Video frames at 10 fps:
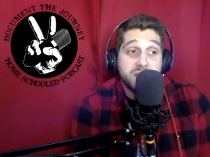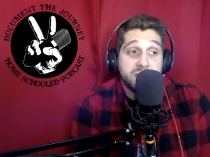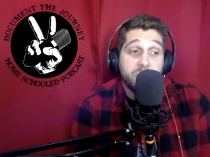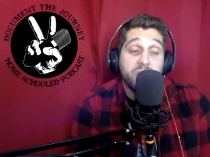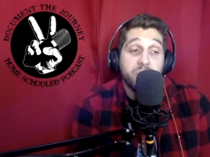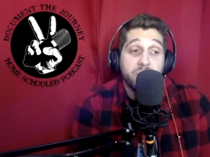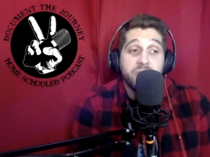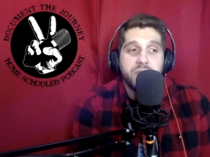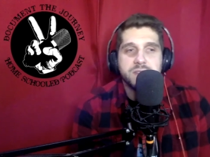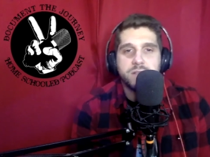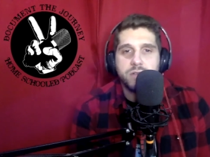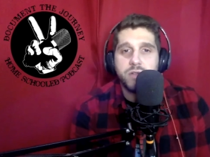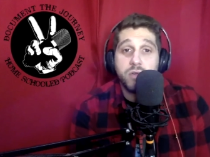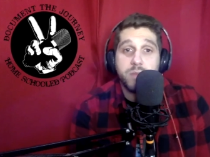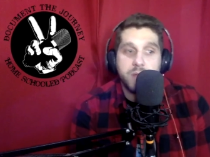and some of them are things that are
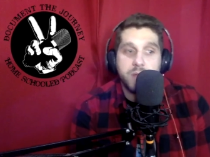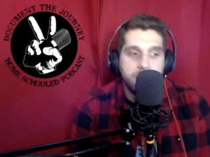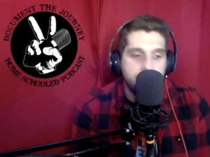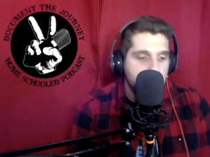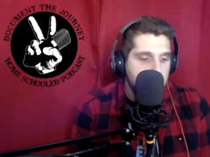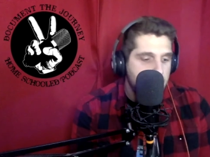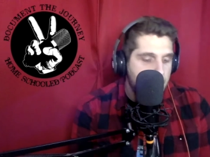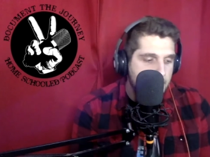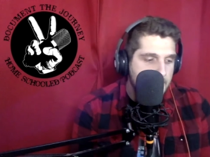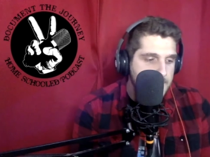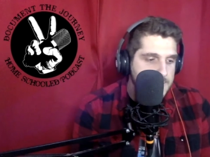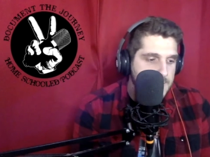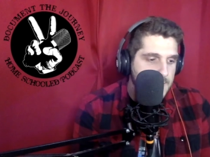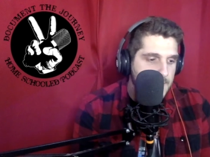new to me. And